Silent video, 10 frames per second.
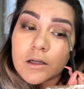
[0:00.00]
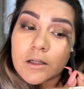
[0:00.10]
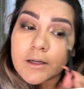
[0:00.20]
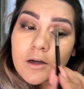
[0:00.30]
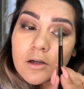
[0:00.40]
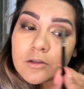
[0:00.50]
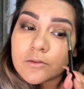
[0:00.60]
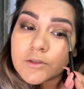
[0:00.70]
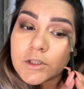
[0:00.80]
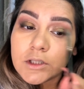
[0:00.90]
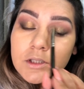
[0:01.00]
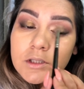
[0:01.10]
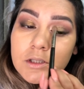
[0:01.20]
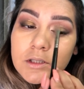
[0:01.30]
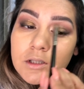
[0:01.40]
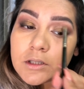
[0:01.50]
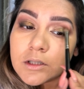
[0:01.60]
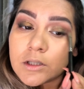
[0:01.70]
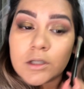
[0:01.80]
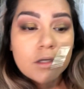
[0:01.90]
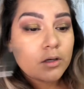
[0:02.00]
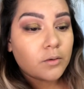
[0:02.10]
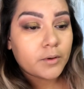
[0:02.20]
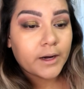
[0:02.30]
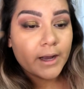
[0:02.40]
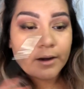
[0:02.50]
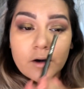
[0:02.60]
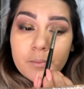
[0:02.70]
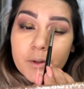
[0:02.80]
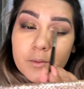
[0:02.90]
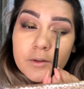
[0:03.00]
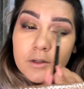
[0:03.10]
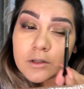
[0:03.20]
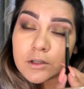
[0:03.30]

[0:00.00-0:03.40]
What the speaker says: like all over where I had Harpoon.